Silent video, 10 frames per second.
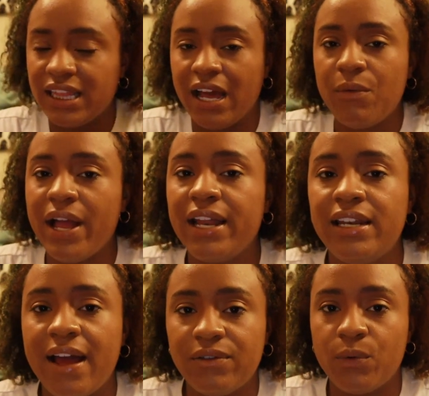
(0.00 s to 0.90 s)
That way I
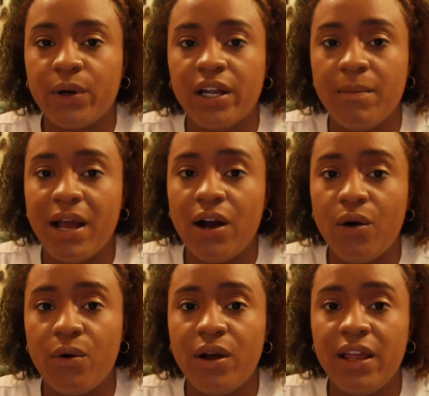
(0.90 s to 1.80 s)
didn't have to worry
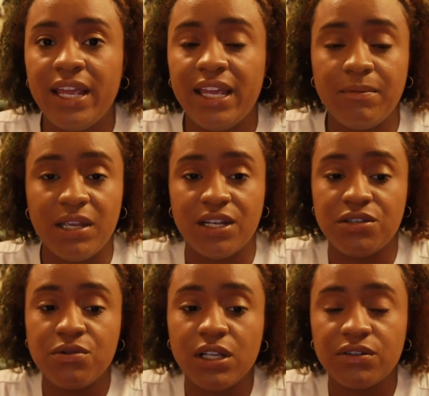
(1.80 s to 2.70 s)
about it being
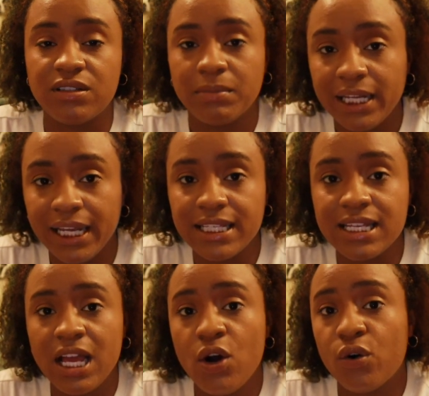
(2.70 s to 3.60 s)
too close to
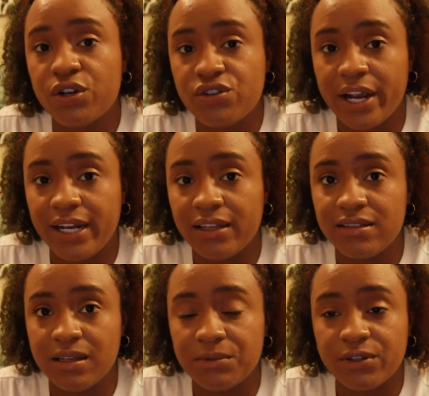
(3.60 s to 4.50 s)
plants or drying out the
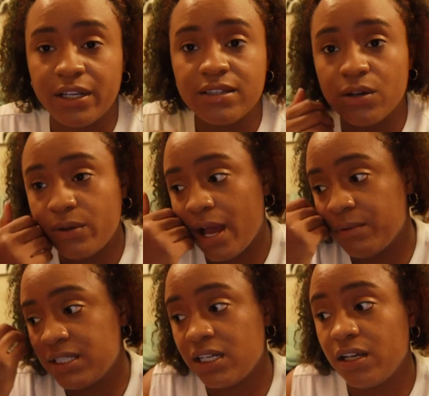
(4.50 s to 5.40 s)
substrate. So
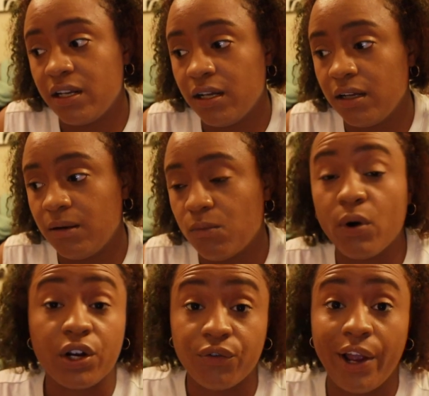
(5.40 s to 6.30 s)
that was a good
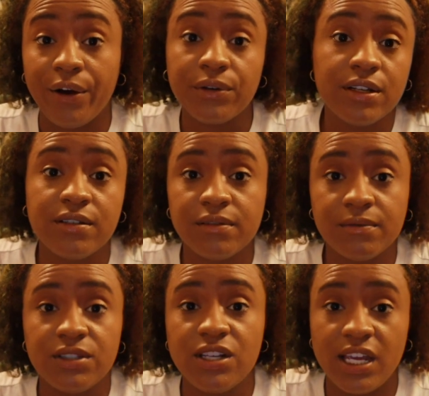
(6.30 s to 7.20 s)
workaround
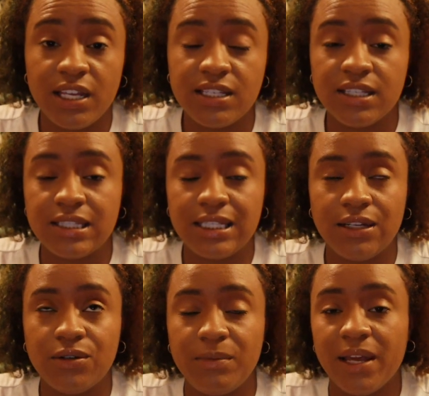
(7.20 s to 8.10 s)
to
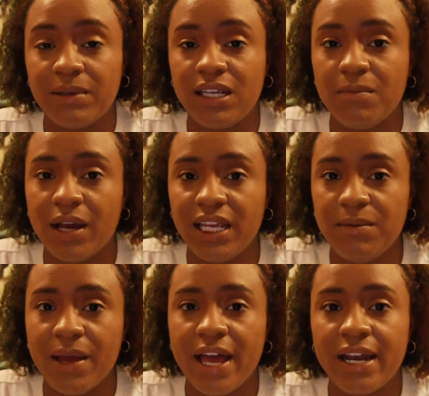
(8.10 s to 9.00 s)
still be able to keep my
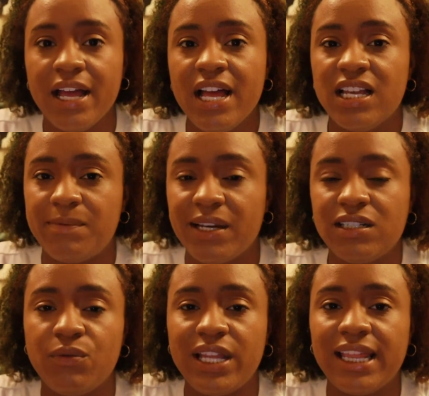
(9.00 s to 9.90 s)
heat pad,
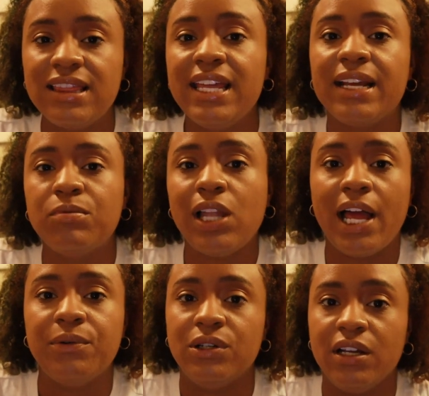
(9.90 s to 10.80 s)
especially with that thick
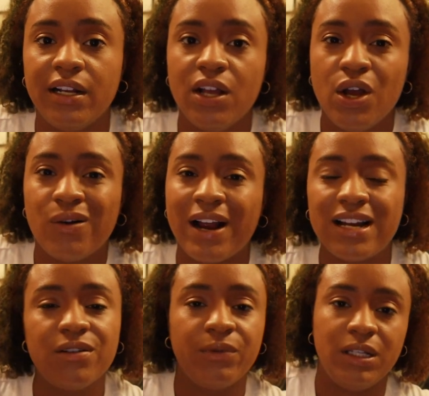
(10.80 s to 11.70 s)
plywood where I
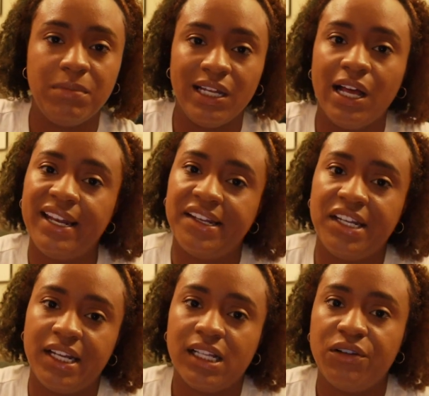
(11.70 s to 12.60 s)
couldn't really put it under
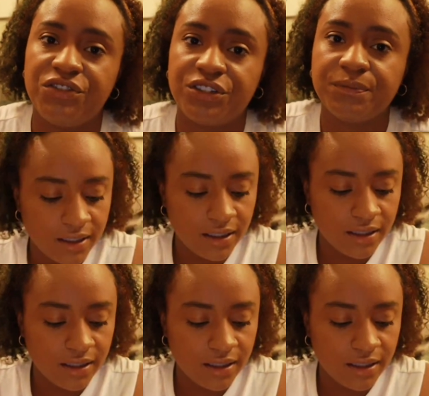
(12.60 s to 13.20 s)
the enclosure.